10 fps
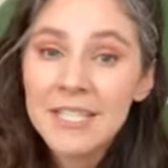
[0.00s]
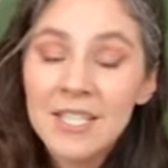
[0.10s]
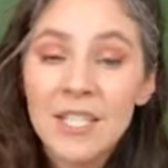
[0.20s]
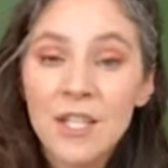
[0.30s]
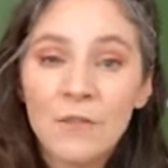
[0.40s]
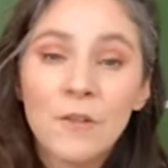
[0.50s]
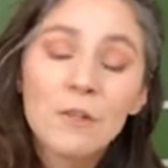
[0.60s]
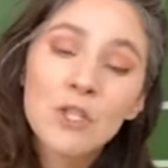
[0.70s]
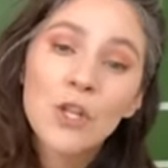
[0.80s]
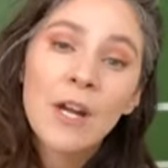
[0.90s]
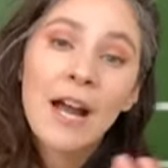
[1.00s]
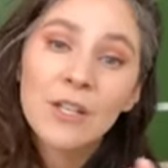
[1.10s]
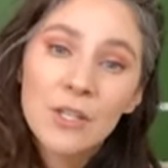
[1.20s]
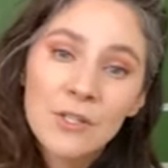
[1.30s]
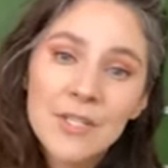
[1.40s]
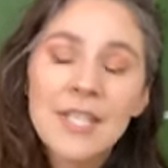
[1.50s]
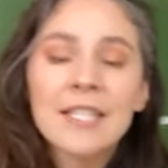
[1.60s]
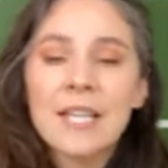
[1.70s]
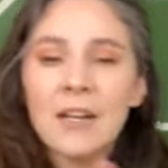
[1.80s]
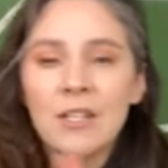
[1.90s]
like to see in the future, how do you use
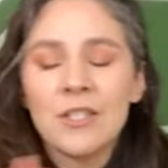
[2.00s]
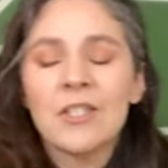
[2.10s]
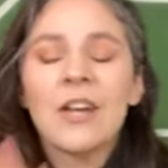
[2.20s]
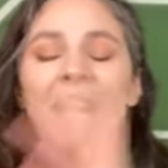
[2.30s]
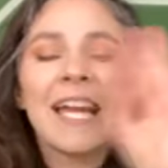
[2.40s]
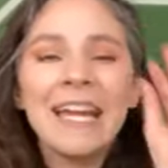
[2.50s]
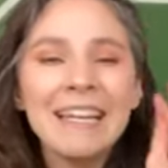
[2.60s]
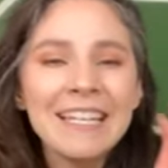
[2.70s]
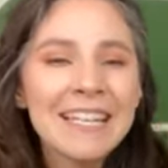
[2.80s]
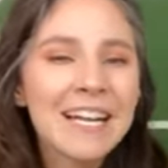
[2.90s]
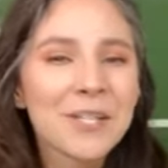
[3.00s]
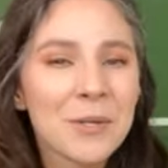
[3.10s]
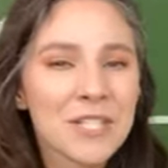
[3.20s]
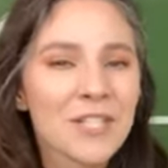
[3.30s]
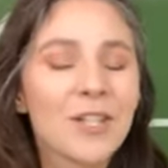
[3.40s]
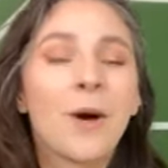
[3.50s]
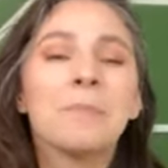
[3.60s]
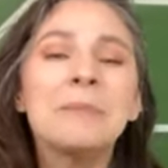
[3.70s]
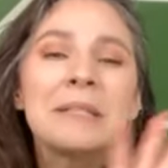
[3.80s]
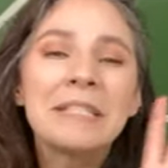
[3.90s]
this, how do you do that, any kind of question at
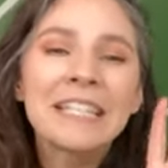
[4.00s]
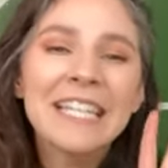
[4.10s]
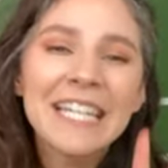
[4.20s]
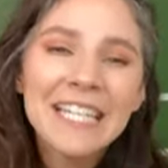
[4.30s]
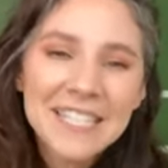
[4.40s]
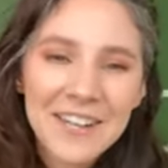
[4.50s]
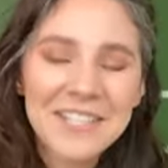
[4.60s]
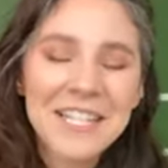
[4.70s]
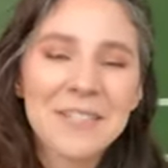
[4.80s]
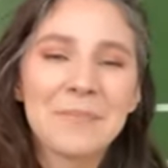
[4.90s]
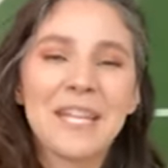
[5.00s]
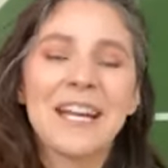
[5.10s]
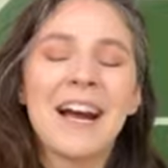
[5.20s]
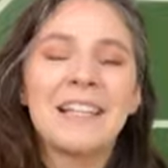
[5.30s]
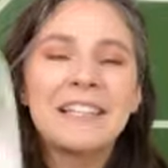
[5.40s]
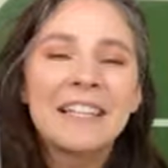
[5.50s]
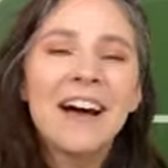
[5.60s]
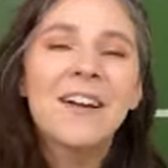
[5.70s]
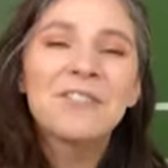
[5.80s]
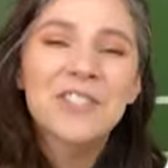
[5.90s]
all, please contact me. I
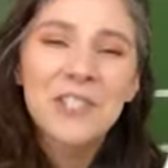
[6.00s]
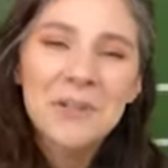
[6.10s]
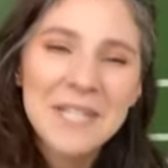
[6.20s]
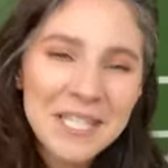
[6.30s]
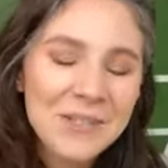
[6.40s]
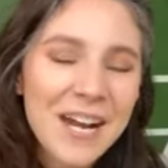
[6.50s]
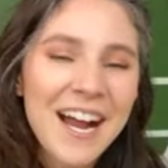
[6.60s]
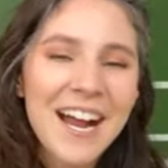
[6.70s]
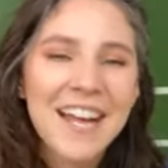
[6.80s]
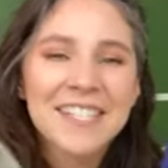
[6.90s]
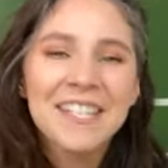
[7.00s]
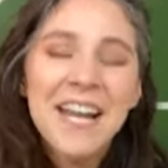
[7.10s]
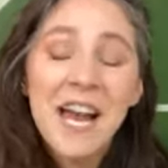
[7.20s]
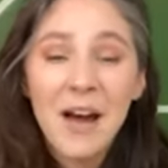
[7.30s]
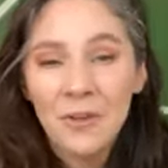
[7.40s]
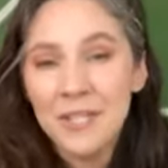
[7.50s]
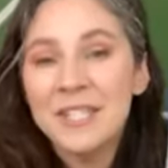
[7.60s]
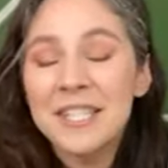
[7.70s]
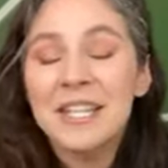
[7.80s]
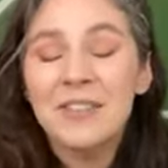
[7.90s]
love showing you guys how
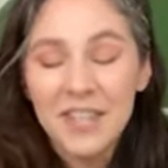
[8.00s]
these